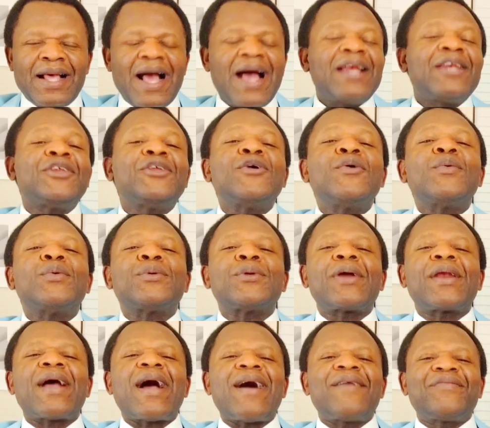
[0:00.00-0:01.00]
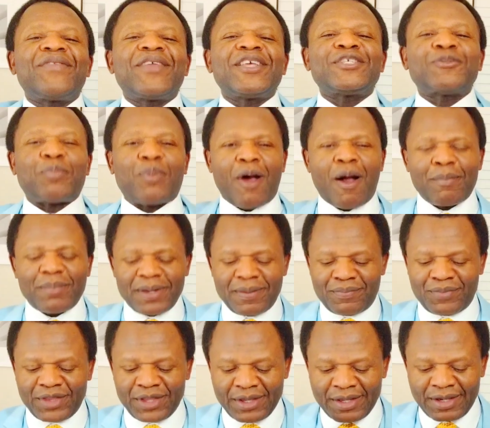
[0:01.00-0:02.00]
and you will not have this
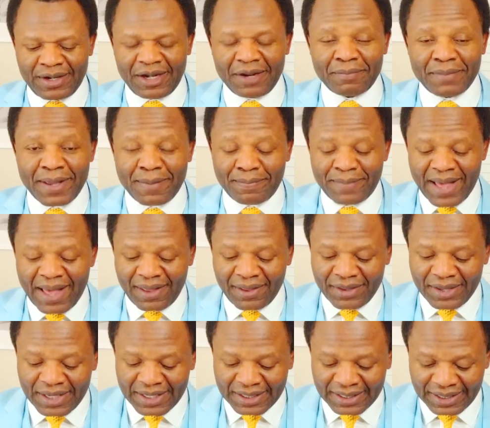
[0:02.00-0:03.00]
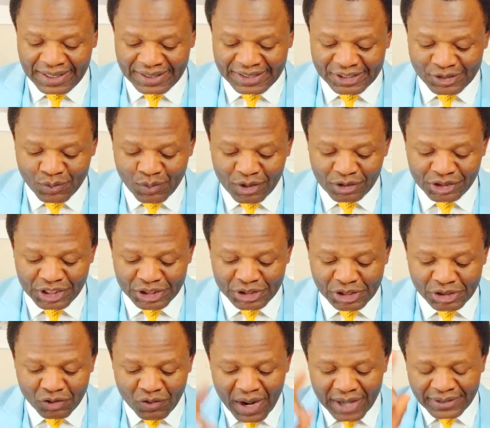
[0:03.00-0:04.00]
problem. Remember, this is what
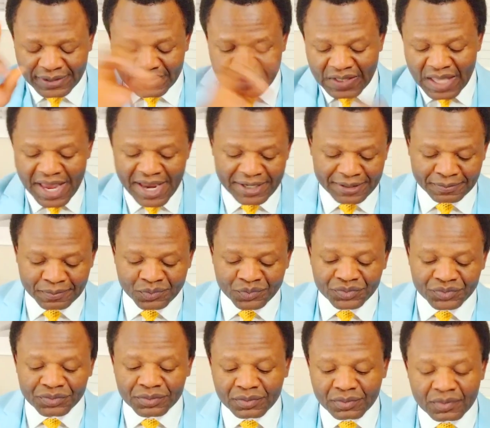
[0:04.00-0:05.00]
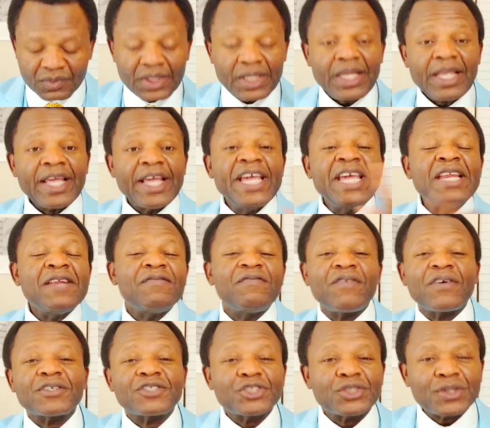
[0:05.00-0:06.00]
Jesus Christ is saying. In
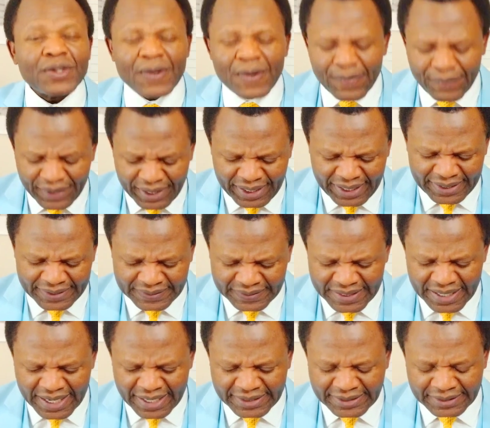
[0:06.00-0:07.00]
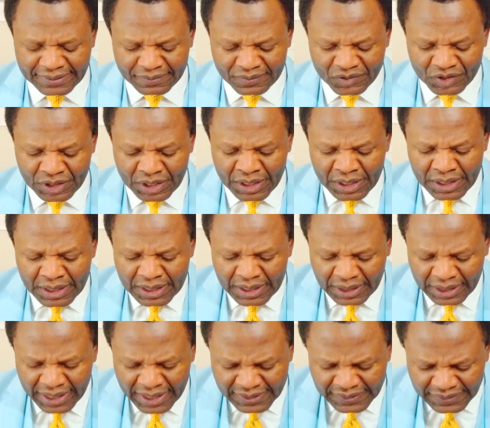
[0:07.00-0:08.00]
verse 30, he says,
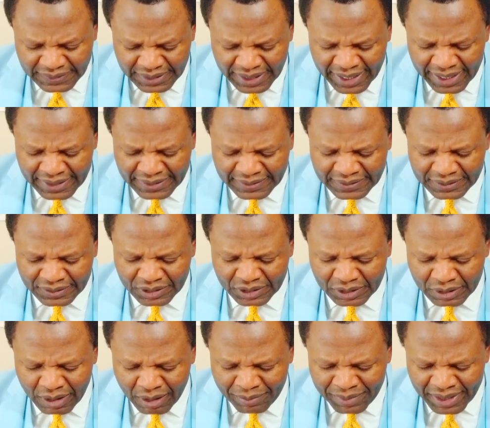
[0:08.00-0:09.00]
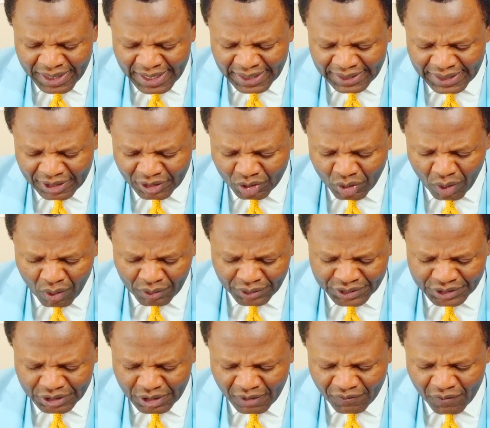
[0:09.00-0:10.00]
these things dominate the
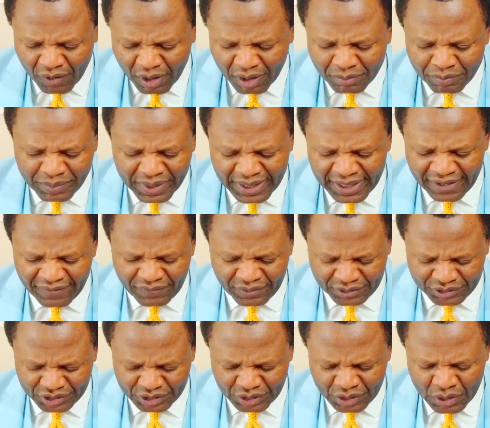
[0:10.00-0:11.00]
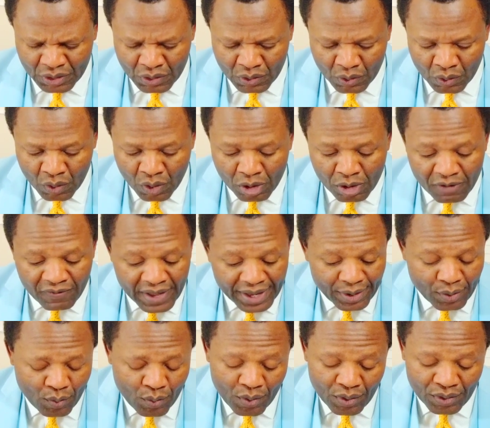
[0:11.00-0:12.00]
thoughts of unbelievers all over
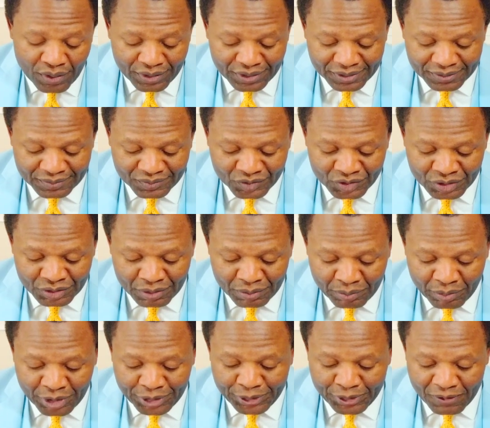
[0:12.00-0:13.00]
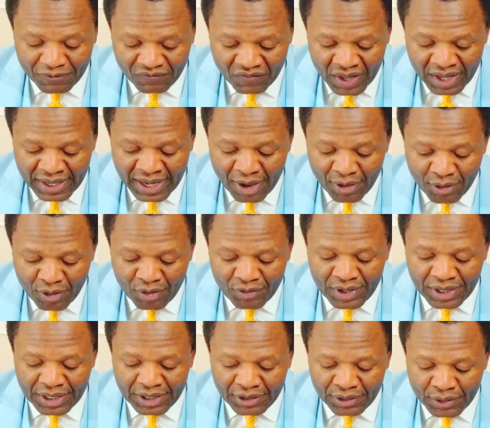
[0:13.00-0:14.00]
the world, but your Father
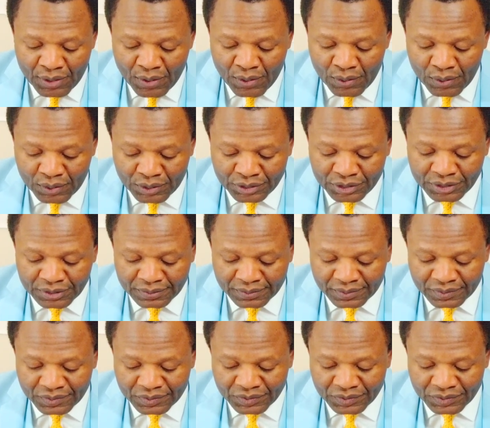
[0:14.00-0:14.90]
already knows